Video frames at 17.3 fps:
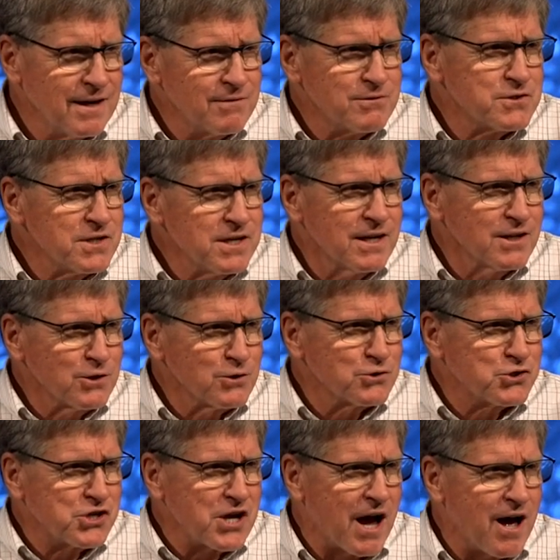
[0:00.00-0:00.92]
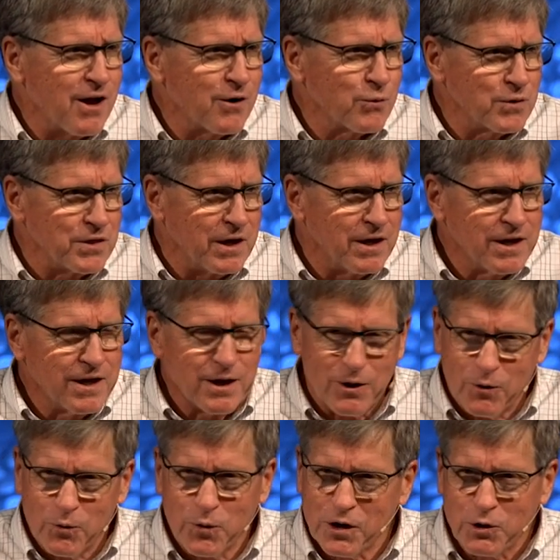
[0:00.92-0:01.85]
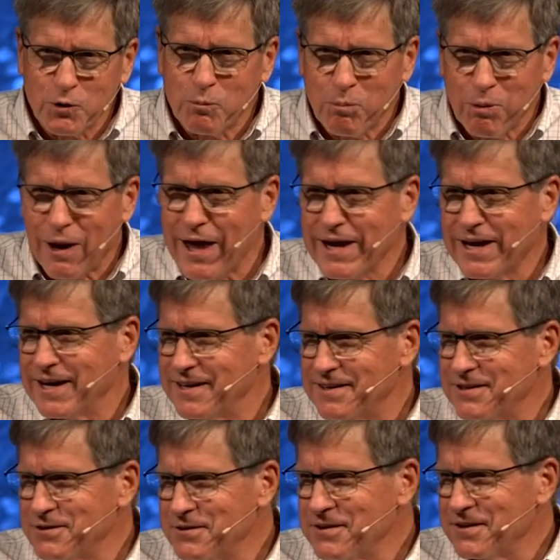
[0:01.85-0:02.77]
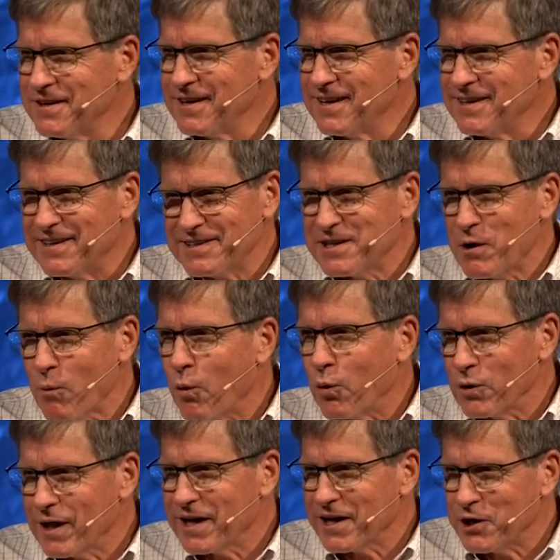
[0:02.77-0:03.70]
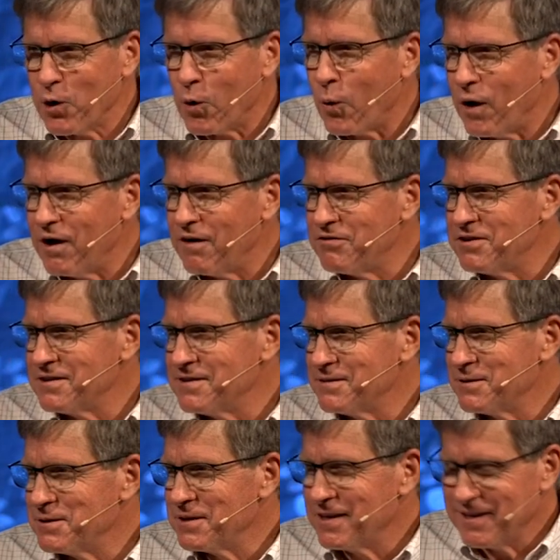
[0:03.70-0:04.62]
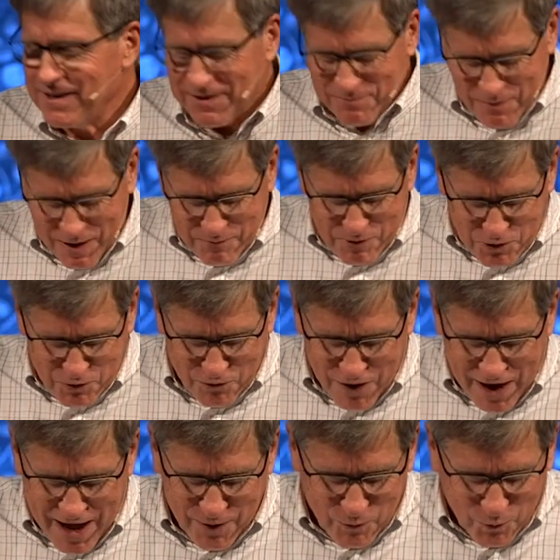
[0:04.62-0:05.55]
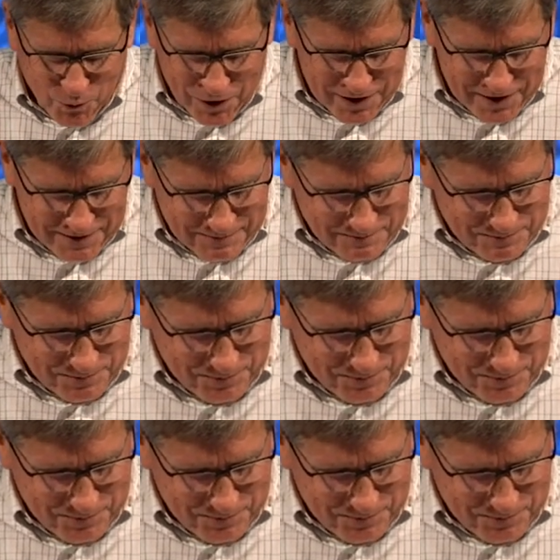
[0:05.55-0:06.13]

You ever seen a little child with a, with a little blanket that they won't let go of? Maybe you've had one.